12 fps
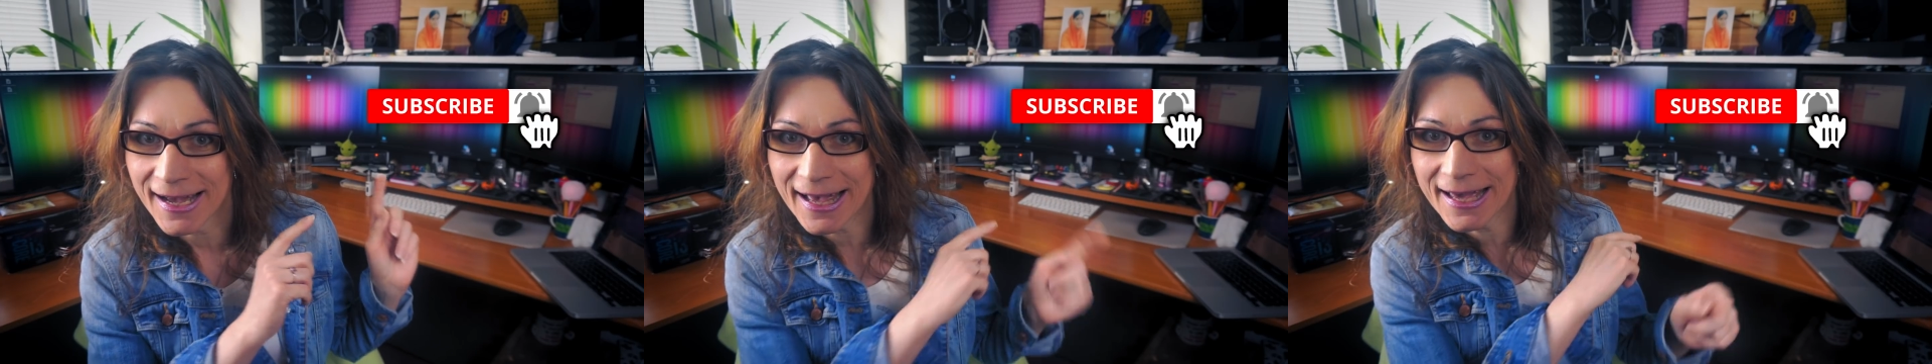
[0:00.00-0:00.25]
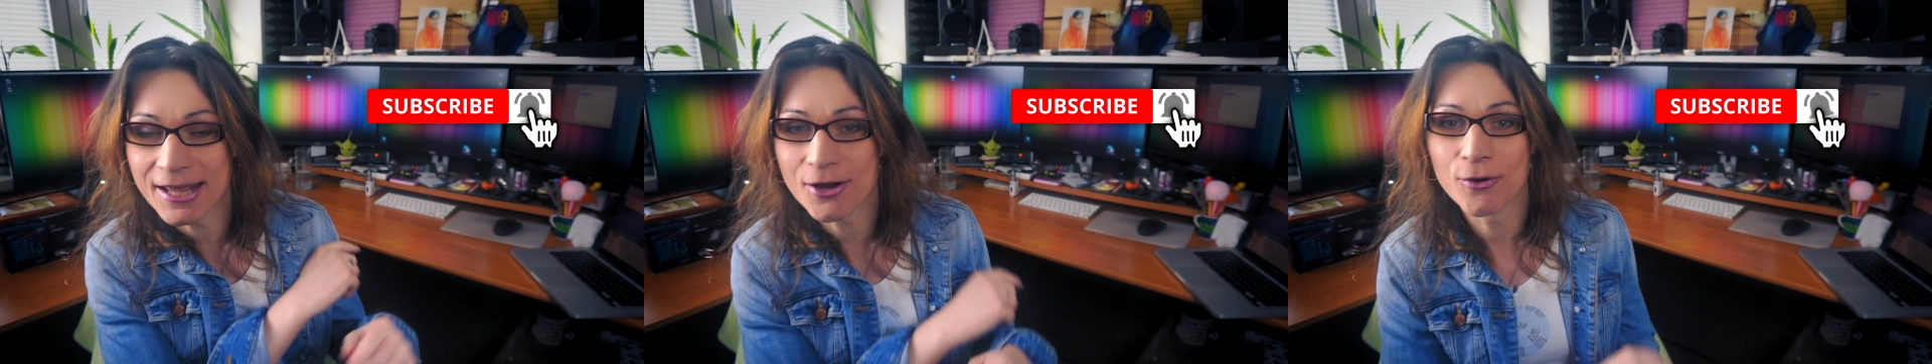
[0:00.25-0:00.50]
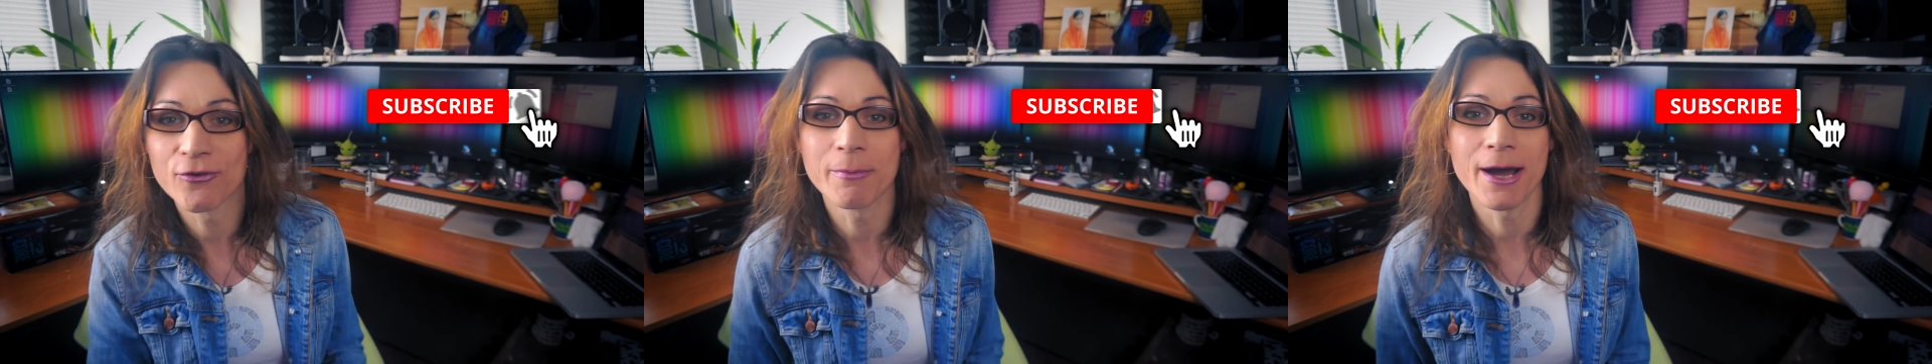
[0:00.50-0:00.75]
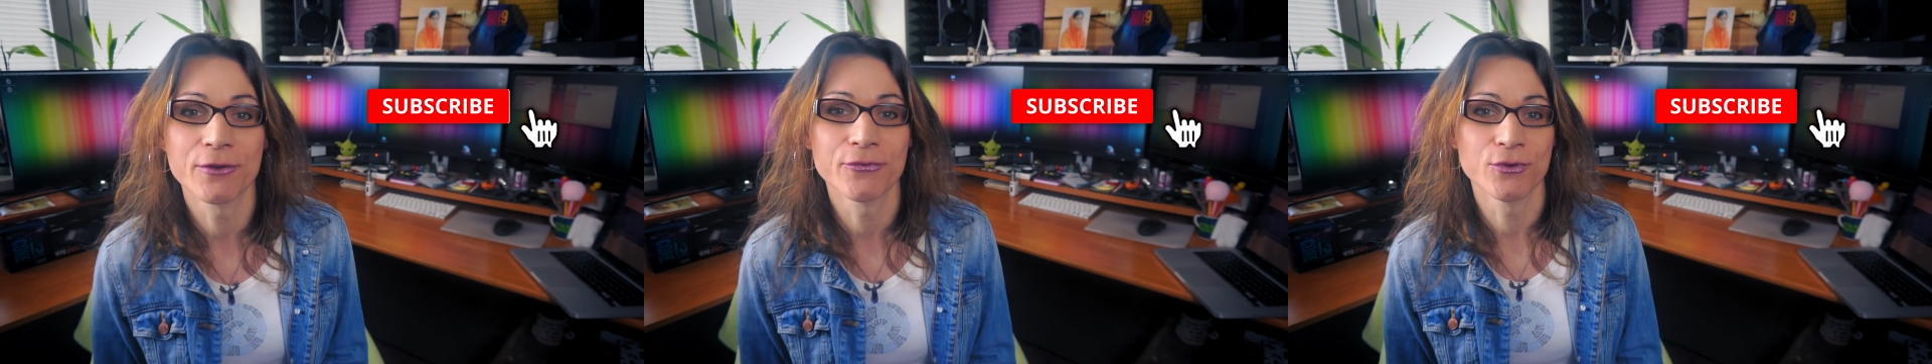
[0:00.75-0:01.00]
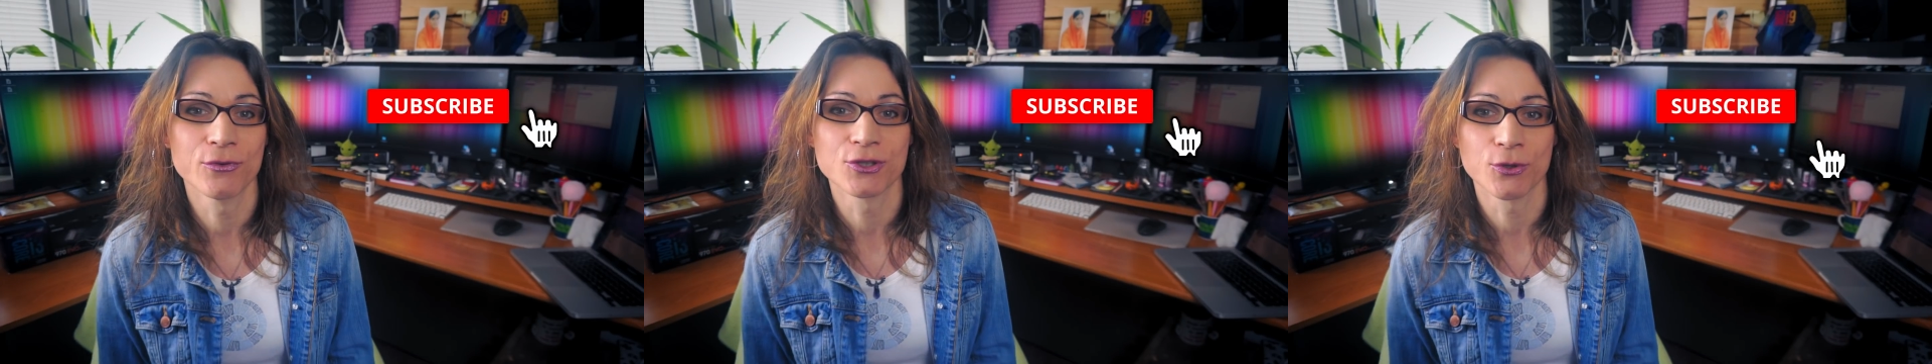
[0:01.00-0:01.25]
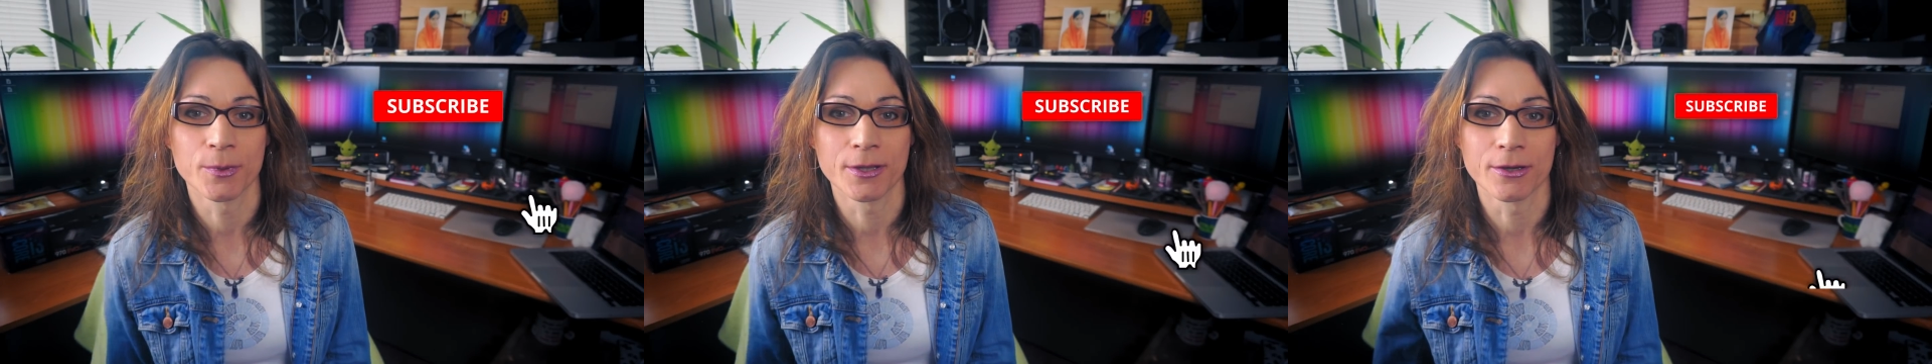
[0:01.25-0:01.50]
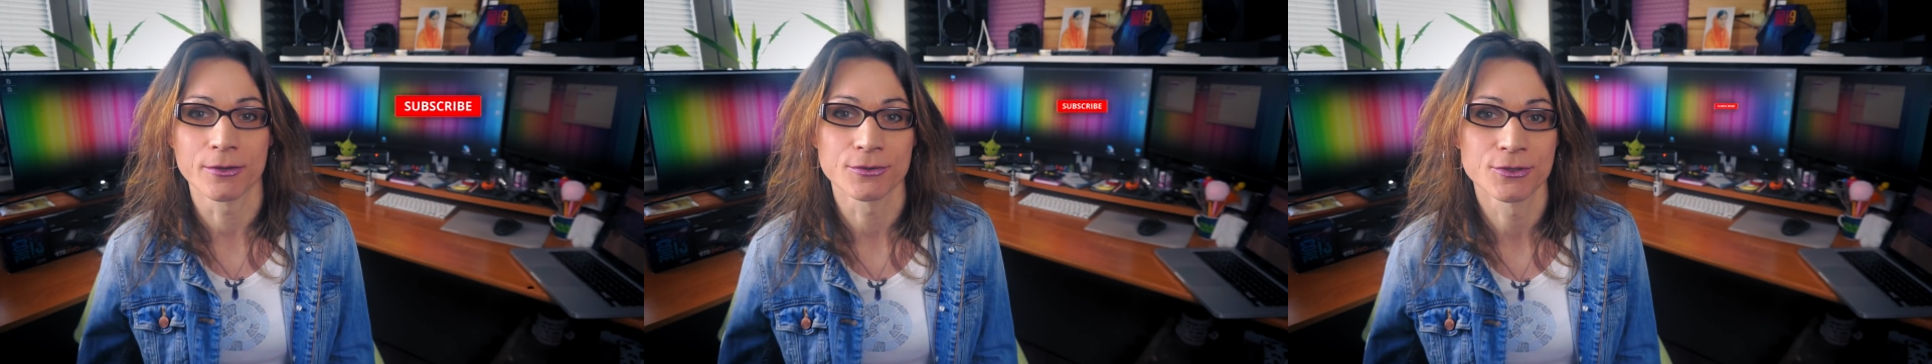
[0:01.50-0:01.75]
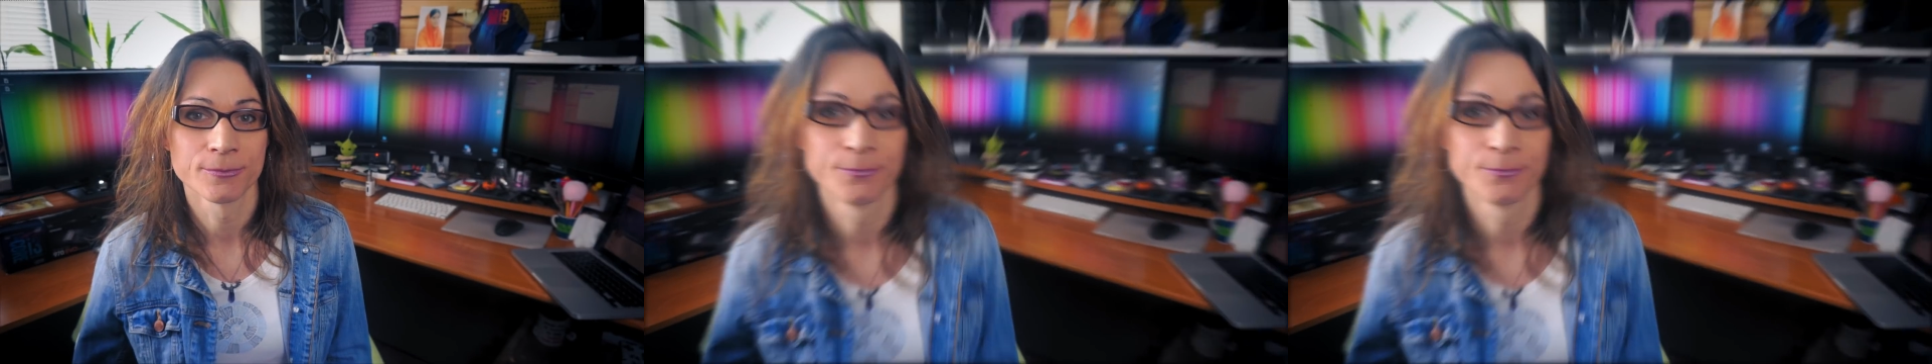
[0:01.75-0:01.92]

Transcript: any of my future videos.